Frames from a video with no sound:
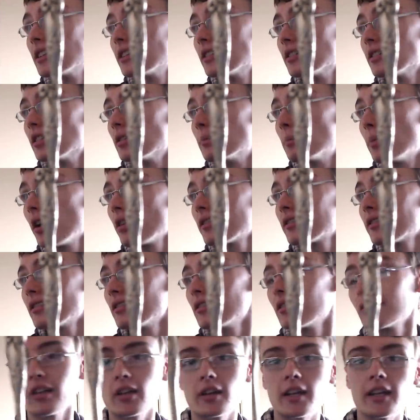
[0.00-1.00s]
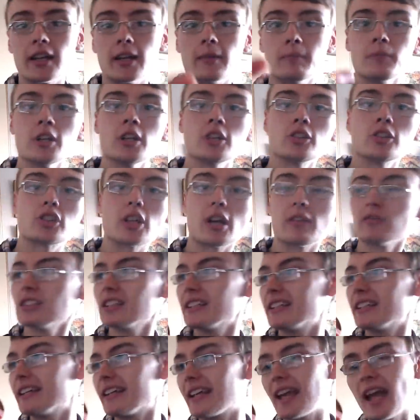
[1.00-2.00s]
the little apostles on it.
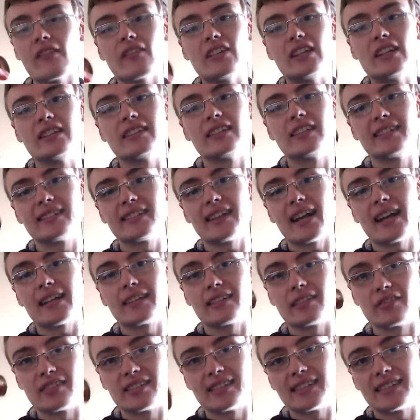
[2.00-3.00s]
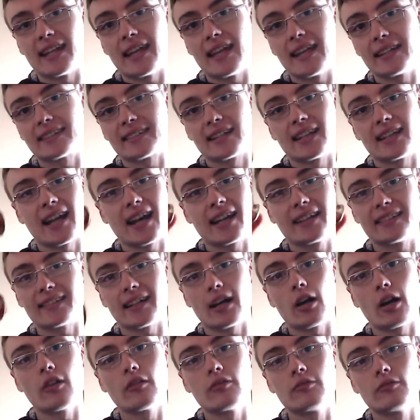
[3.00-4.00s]
Generally you get these in sets of six and I
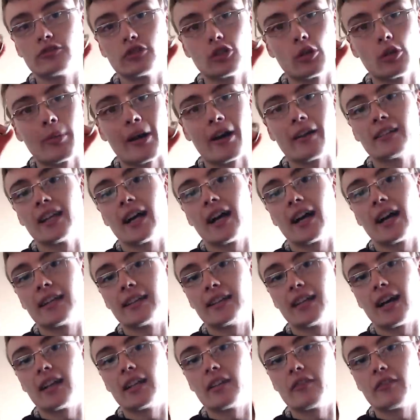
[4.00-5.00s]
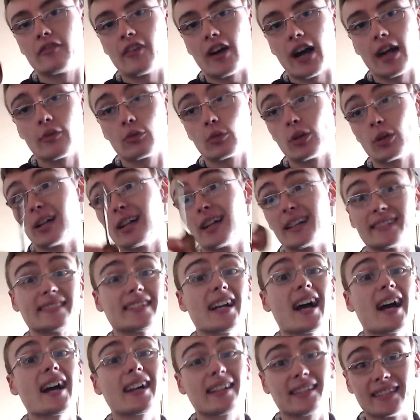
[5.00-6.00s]
sell them for about nine ninety five. Well,
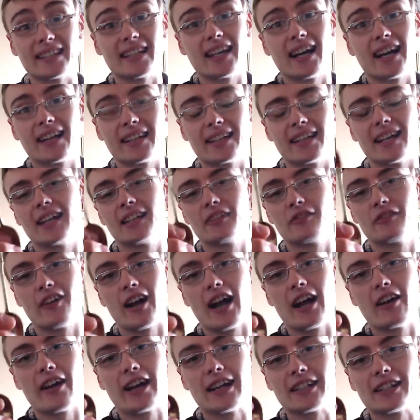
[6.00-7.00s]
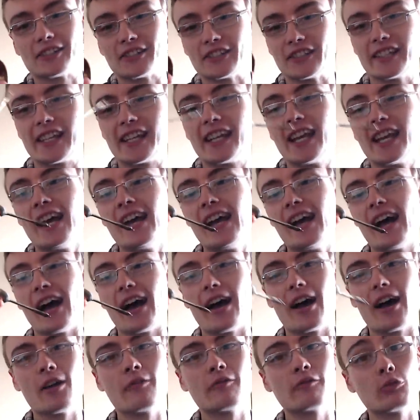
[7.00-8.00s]
exactly nine ninety five actually,
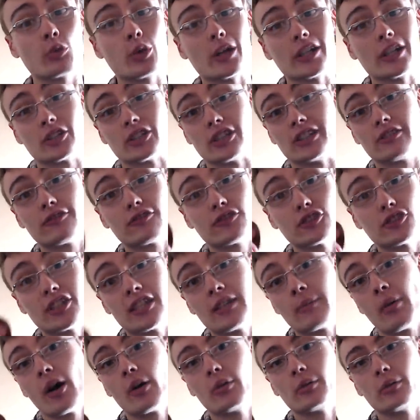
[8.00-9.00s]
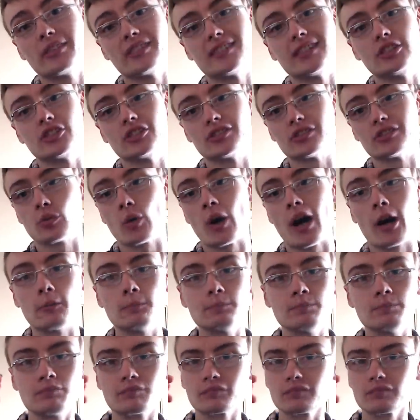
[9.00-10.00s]
um, which is free postage as
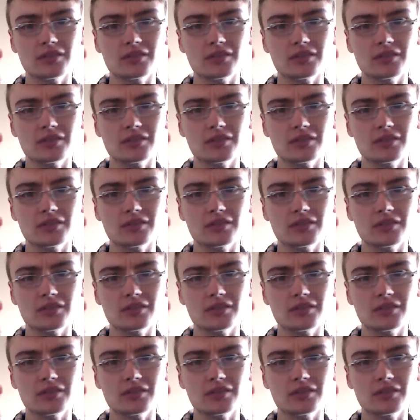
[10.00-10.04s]
well